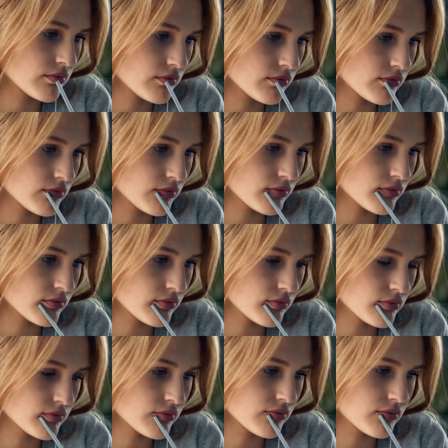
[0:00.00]
am I most
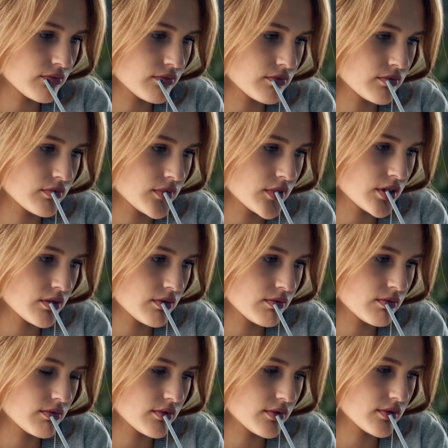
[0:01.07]
proud of? What
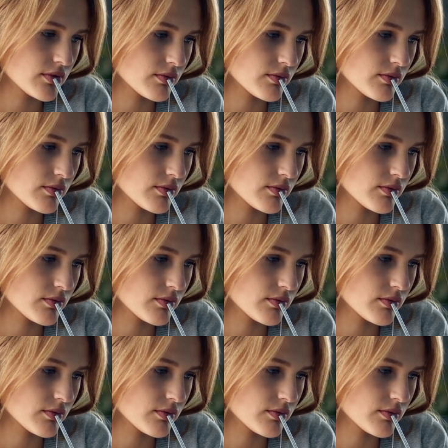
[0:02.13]
is the